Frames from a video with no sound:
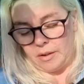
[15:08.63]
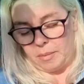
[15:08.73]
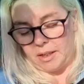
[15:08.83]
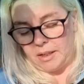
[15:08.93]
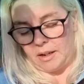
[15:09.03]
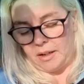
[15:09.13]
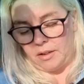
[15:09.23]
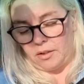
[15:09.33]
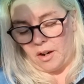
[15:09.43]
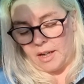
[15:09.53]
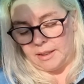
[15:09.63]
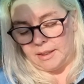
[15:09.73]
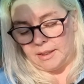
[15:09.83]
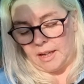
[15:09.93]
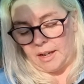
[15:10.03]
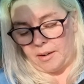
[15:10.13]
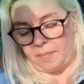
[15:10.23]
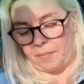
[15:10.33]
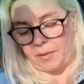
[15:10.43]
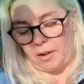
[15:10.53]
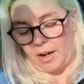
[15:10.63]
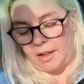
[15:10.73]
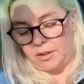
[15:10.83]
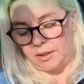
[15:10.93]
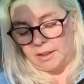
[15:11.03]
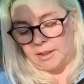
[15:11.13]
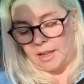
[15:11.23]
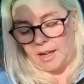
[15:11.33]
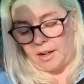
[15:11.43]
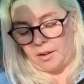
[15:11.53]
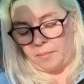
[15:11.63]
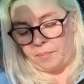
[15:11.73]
But your guides are saying, your angels are saying,